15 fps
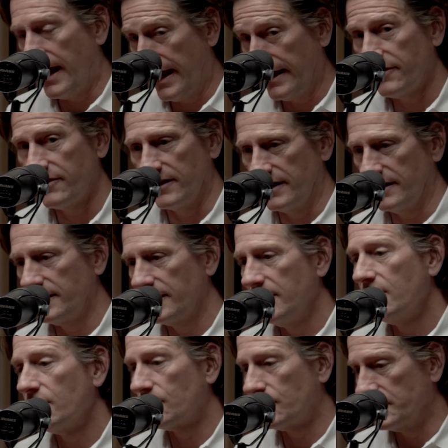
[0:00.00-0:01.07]
I think
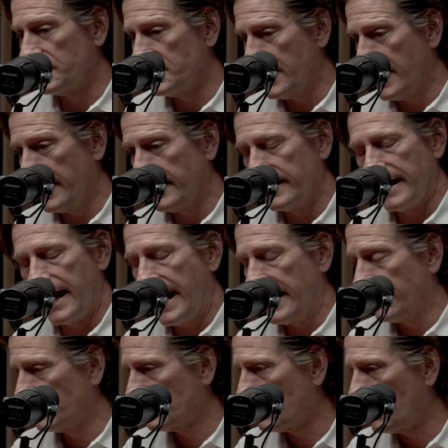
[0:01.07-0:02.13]
Christianity at
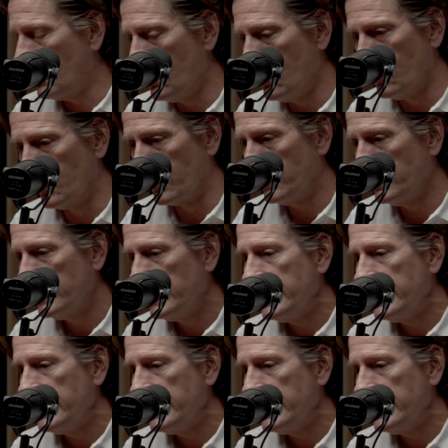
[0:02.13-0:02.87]
its core